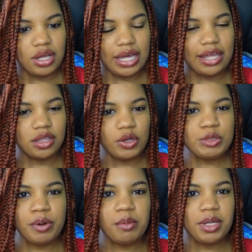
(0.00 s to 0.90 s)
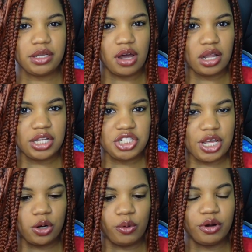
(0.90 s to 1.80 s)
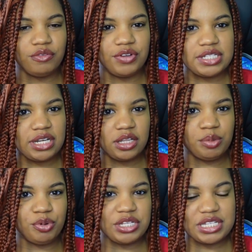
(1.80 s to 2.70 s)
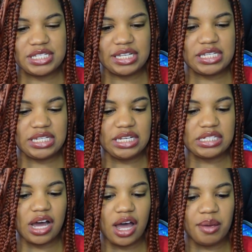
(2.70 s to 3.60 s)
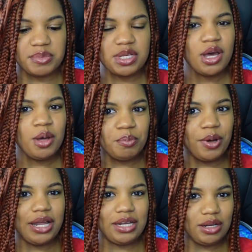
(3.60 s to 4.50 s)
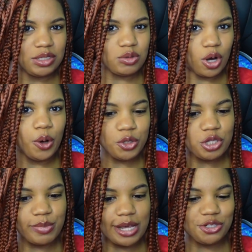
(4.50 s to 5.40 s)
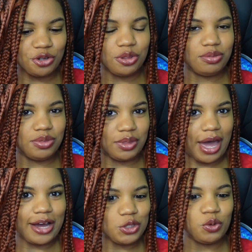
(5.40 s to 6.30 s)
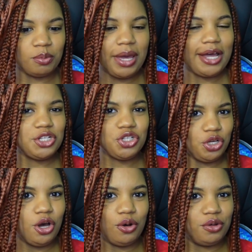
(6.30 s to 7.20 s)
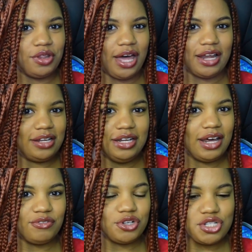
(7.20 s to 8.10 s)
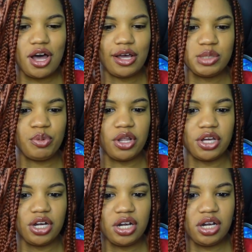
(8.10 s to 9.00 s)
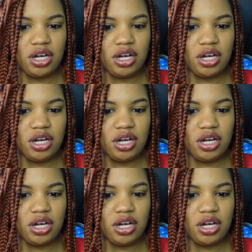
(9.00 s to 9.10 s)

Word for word: again, it's public knowledge that Orin visited the prison 16 times, but Ocean Master, the actual man, should know that he never saw his brother.